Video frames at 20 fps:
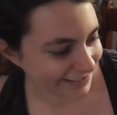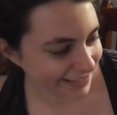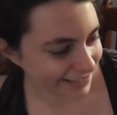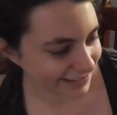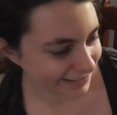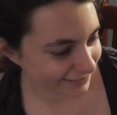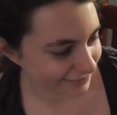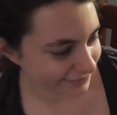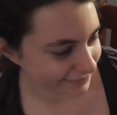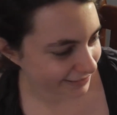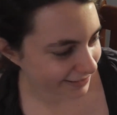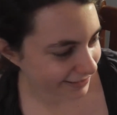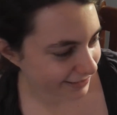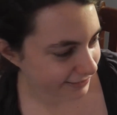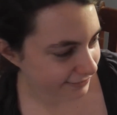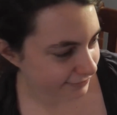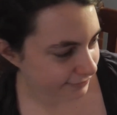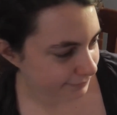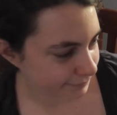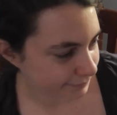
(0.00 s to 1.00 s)
Eddie
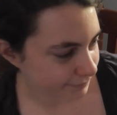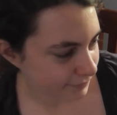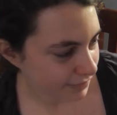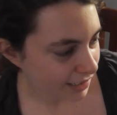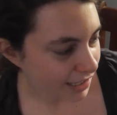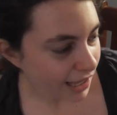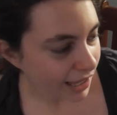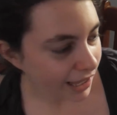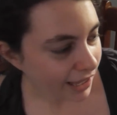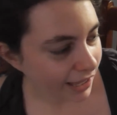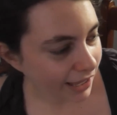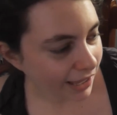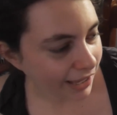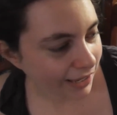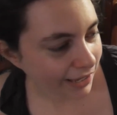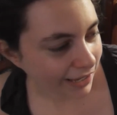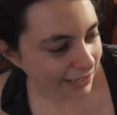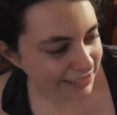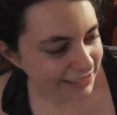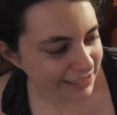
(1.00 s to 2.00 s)
says,
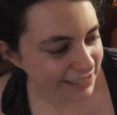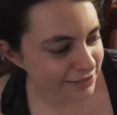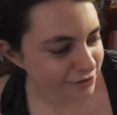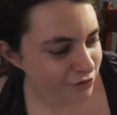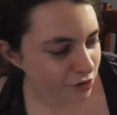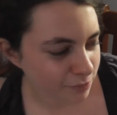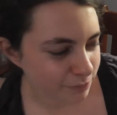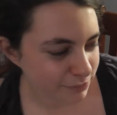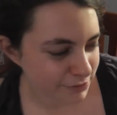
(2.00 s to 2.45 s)
"I cannot